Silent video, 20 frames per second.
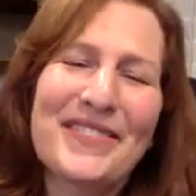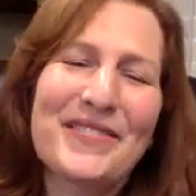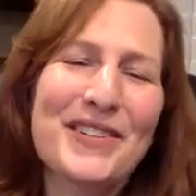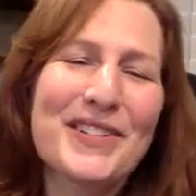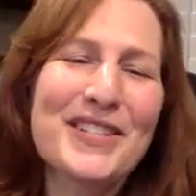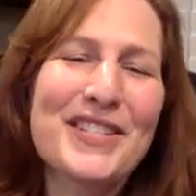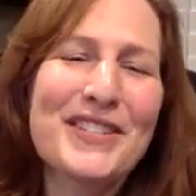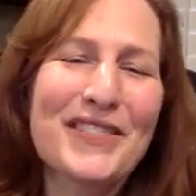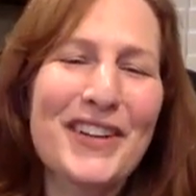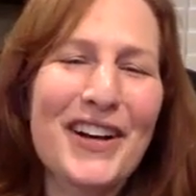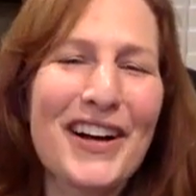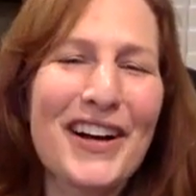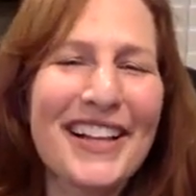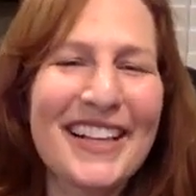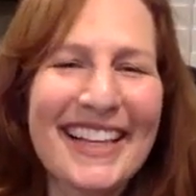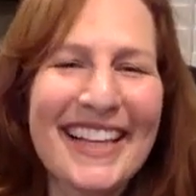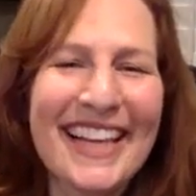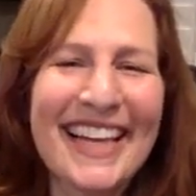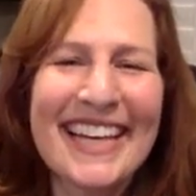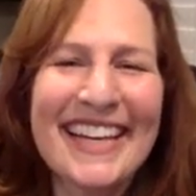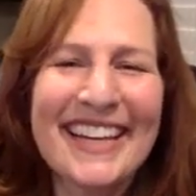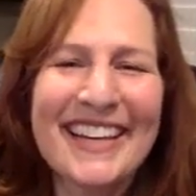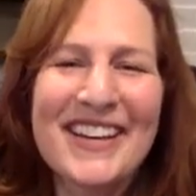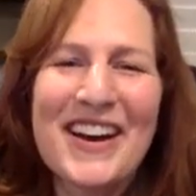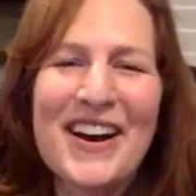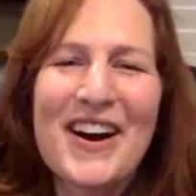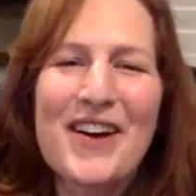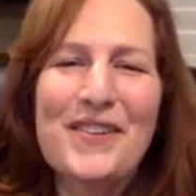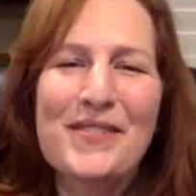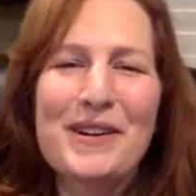first of all,
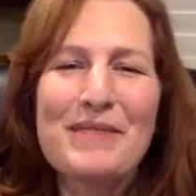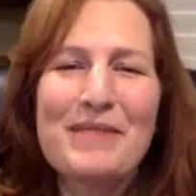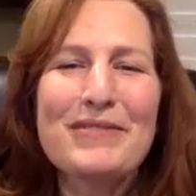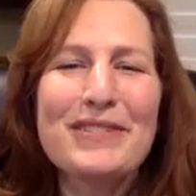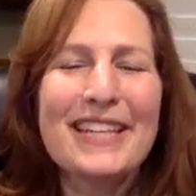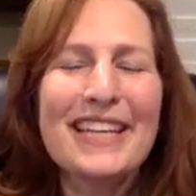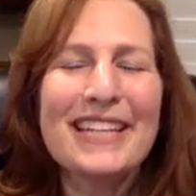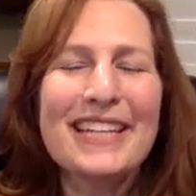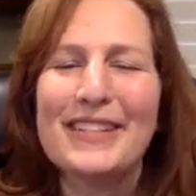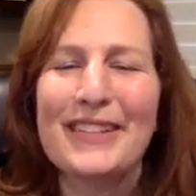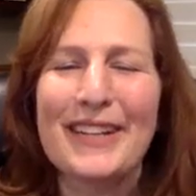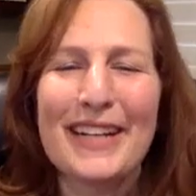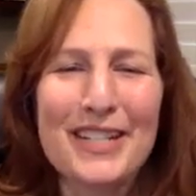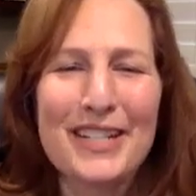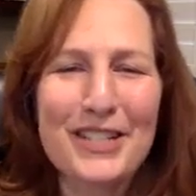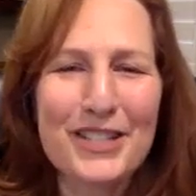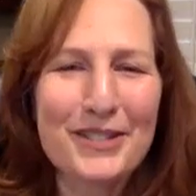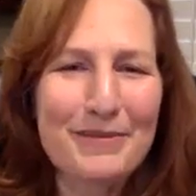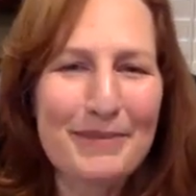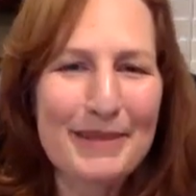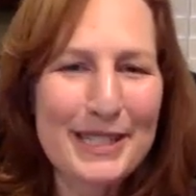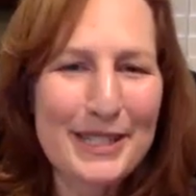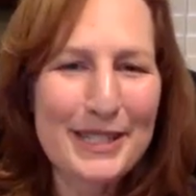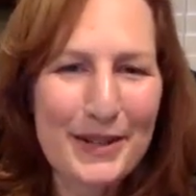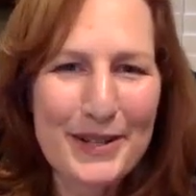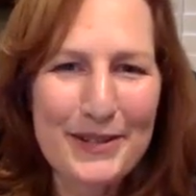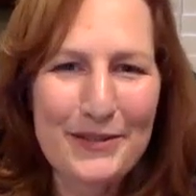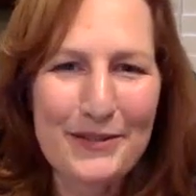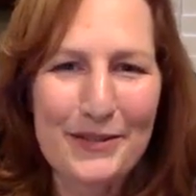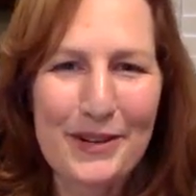sorry, I shouldn't be so
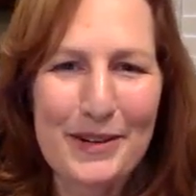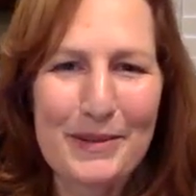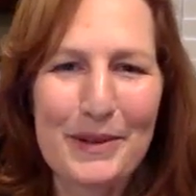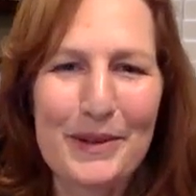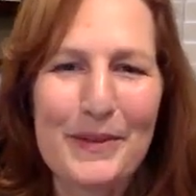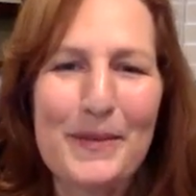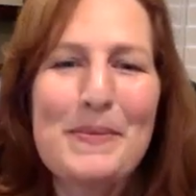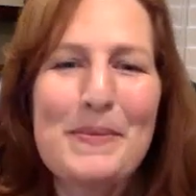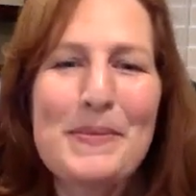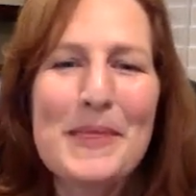informal.